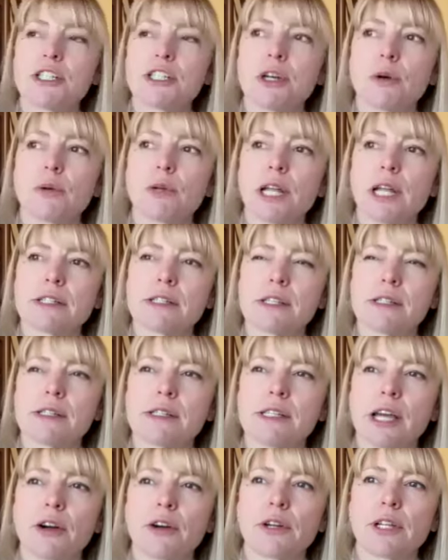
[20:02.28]
don't
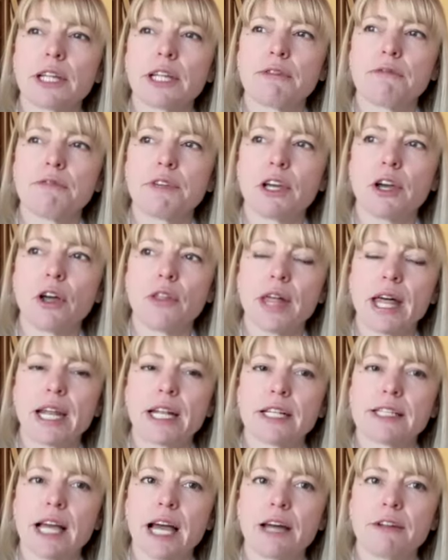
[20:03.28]
necessarily feel that
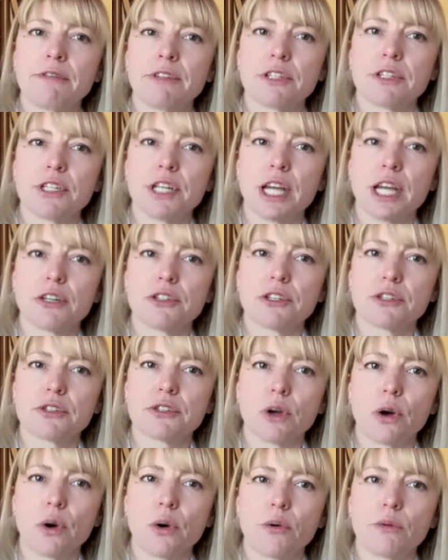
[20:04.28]
it's advantageous
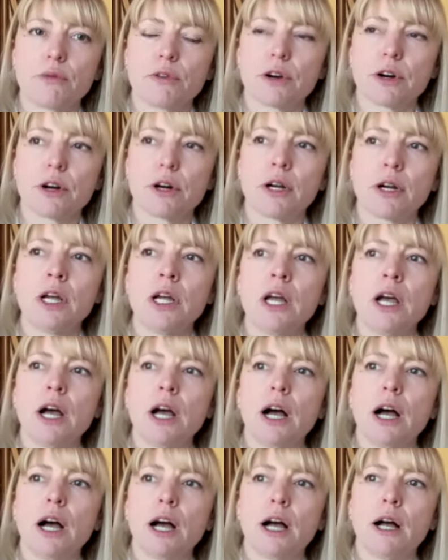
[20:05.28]
over
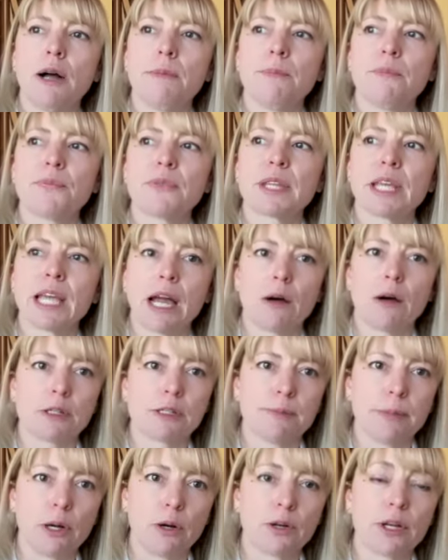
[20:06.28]

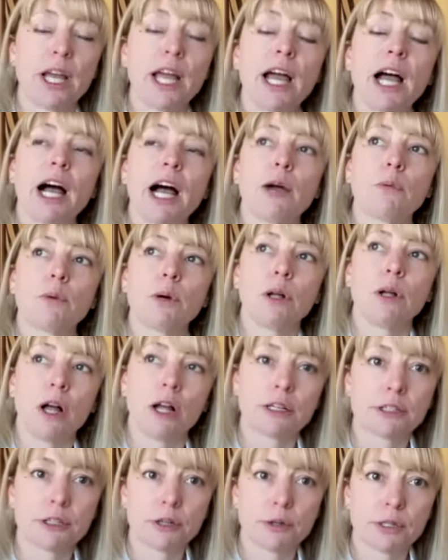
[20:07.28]
cow's milk. I will
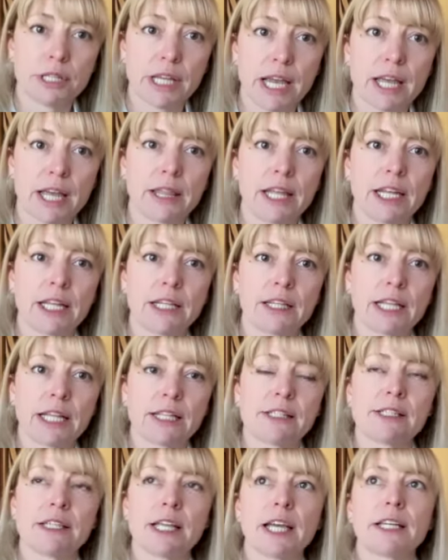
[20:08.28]
also say that,
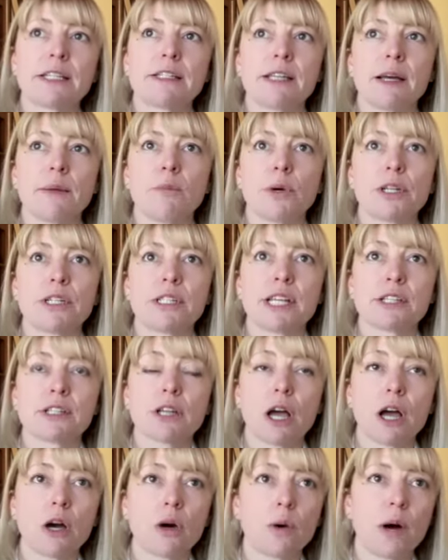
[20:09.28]
let's say someone says,
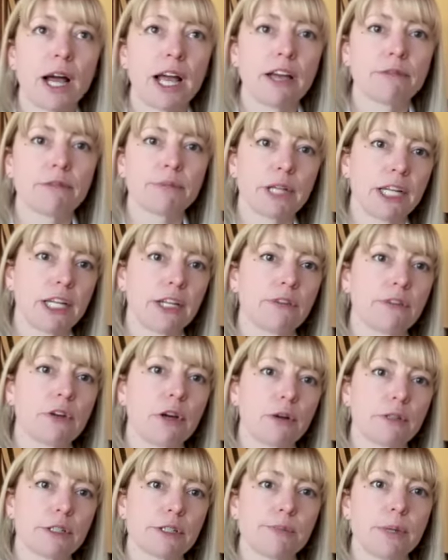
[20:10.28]
oh, I have plenty of
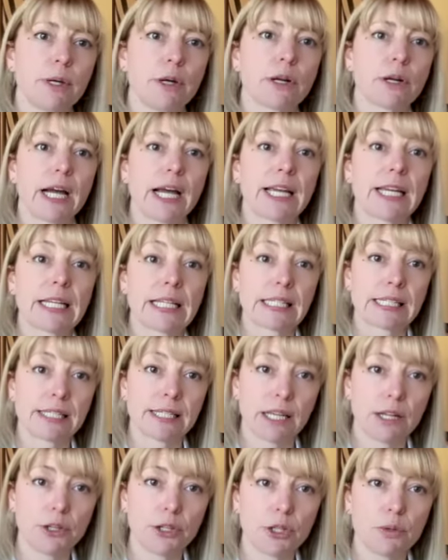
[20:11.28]
goat's milk, I can
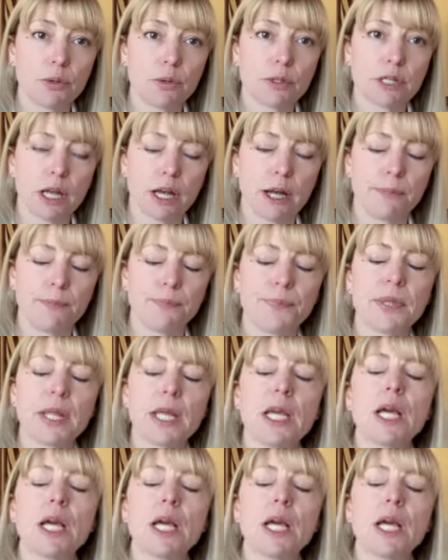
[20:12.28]
sell you some.